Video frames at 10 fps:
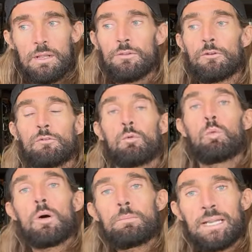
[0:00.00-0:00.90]
that for
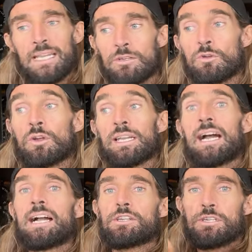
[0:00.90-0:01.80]
1 minute, you can
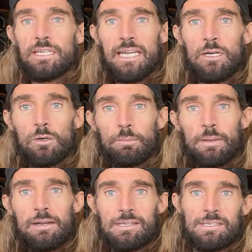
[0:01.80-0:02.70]
actually get up
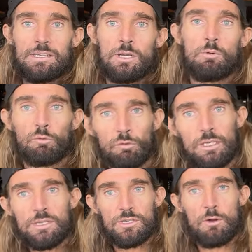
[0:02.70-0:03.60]
there into zone 3
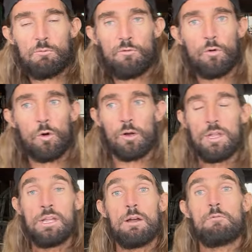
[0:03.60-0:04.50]
and zone 4
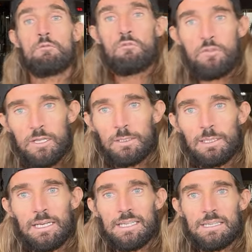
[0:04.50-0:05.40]
and feel
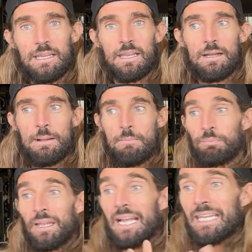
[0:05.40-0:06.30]
like
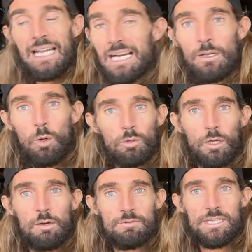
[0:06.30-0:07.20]
I can't hold a
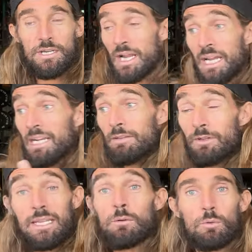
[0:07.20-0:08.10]
conversation. I can't even
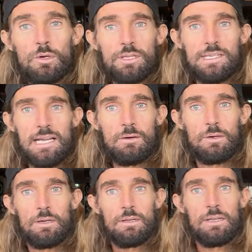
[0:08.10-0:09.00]
get words out.
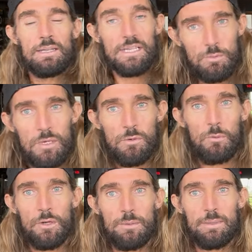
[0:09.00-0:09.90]
And that's where you
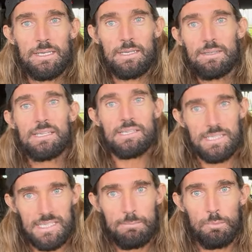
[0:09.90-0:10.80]
want to be. And that's the
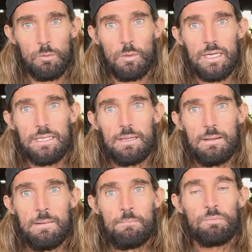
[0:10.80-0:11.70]
simple way.
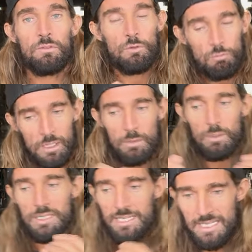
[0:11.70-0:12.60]
If you really
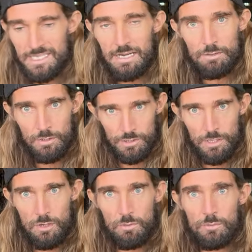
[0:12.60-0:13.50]
want to test out your
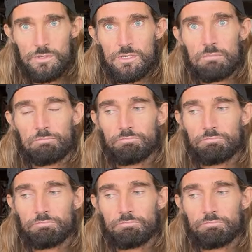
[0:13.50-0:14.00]
zones,